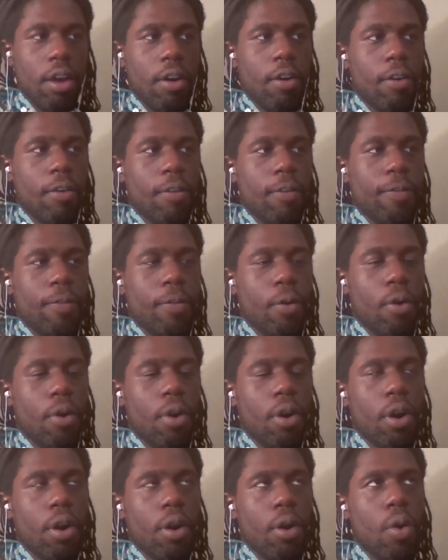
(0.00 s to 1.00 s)

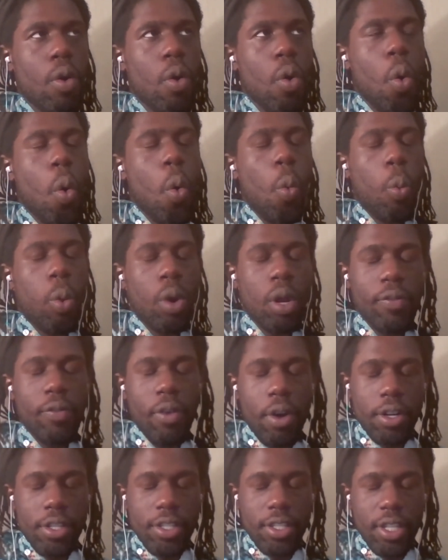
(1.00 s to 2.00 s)
for one of our
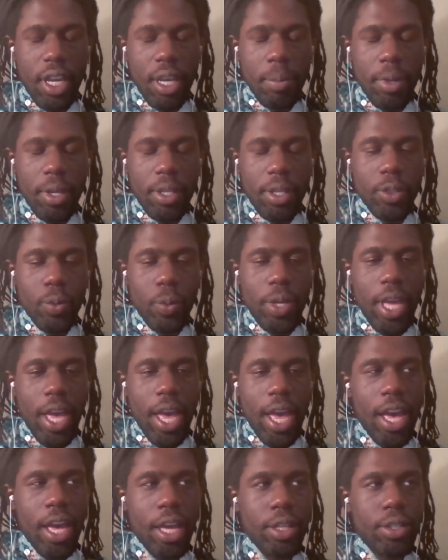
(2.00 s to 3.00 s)
assignments, we
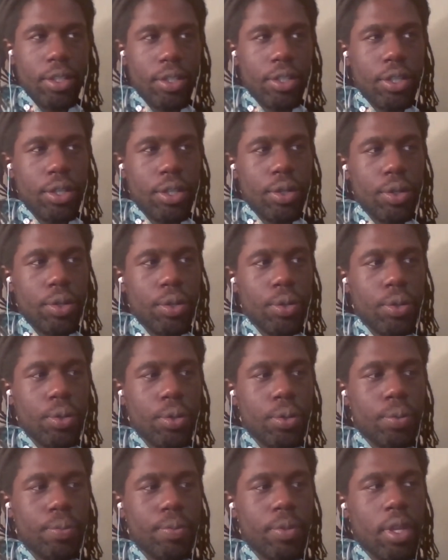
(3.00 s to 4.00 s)
had
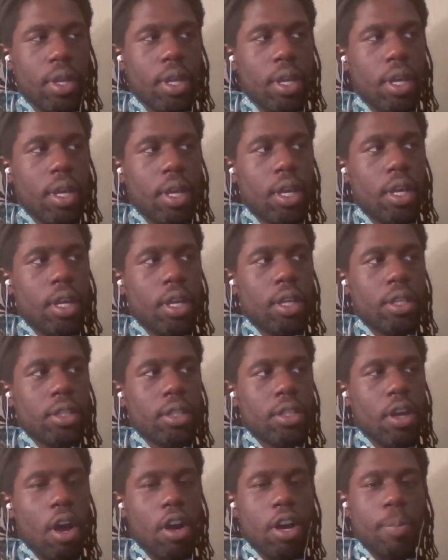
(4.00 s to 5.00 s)
to
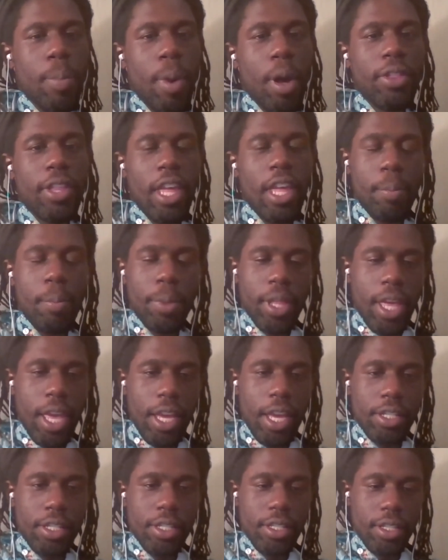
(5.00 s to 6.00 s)
talk about the
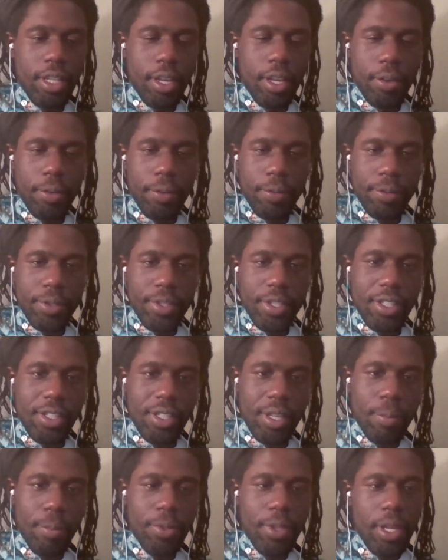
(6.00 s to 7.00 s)
implications of
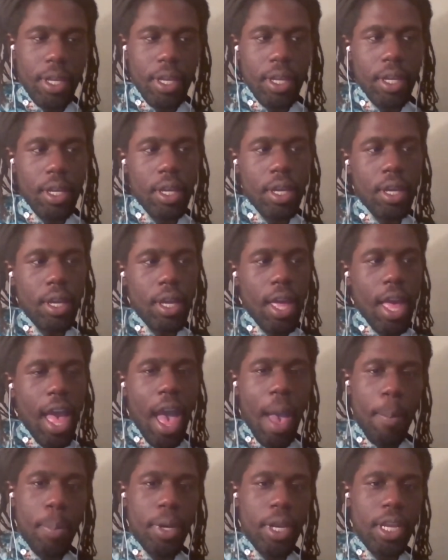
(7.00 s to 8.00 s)
something
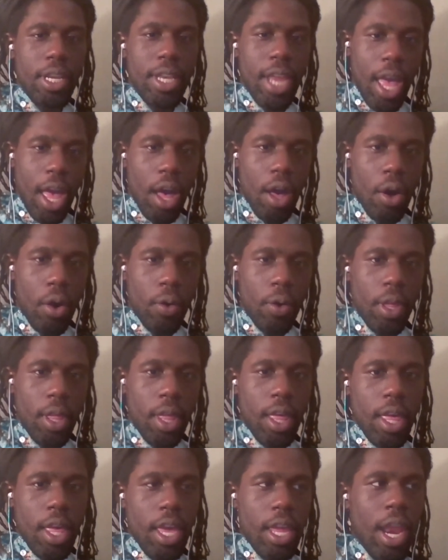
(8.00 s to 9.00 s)
happening now
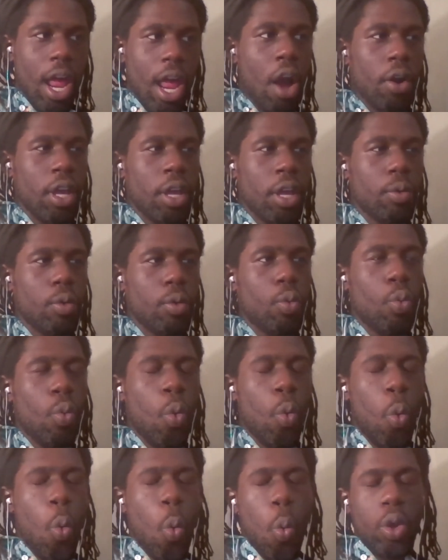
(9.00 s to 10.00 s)
and how it
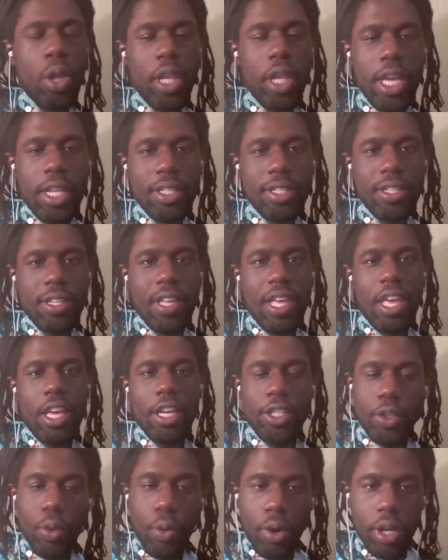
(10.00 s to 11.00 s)
relates
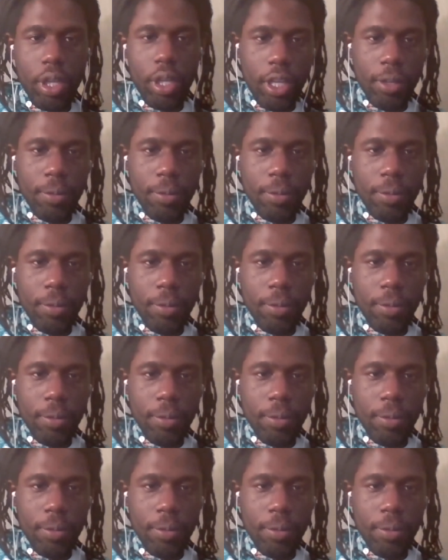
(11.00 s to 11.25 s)
historically.